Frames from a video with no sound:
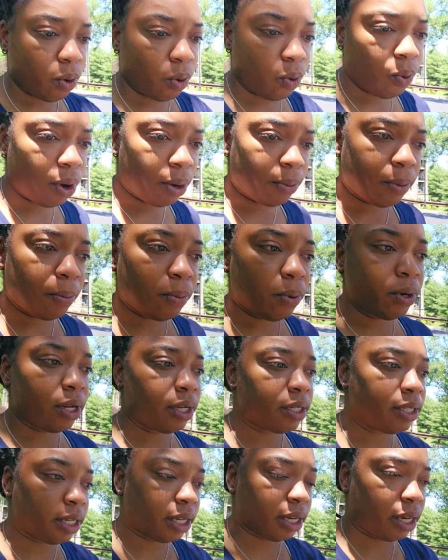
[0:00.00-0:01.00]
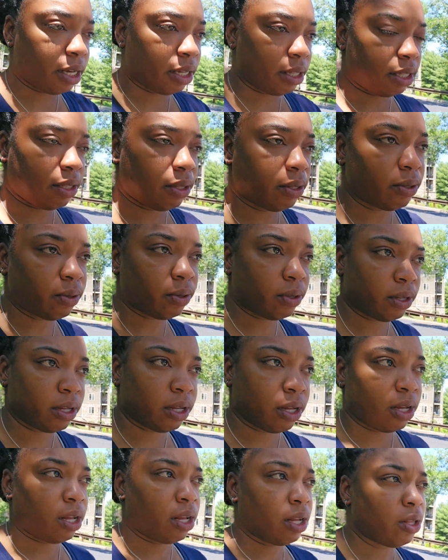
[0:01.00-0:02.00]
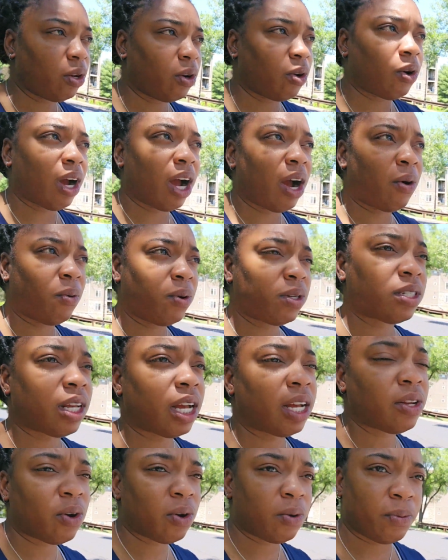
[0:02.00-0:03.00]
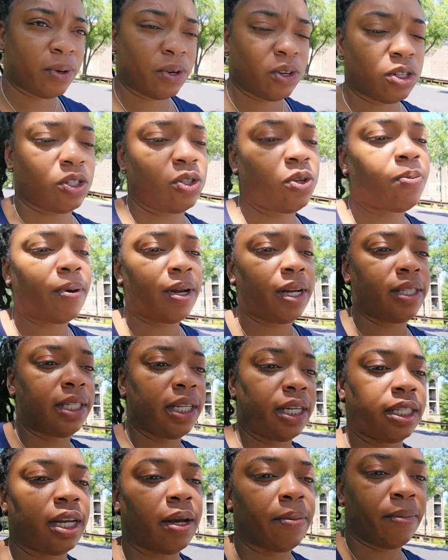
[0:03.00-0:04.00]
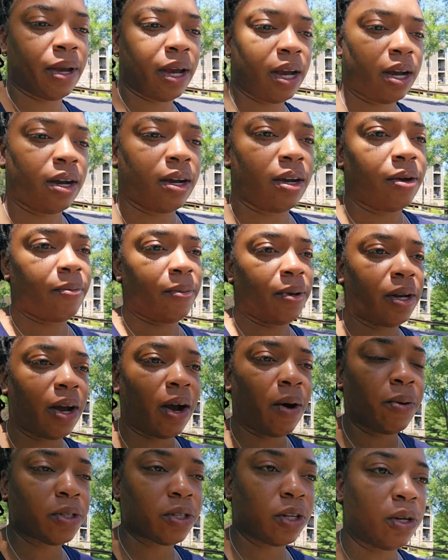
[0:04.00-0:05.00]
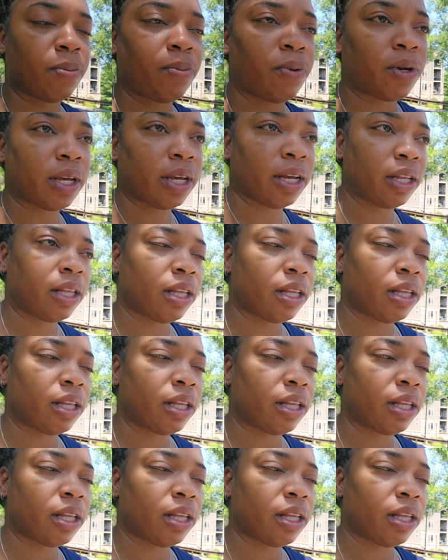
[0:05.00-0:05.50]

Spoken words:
when we bought the ticket, no, I wasn't. I know. I just look on the ticket and I was gonna book it,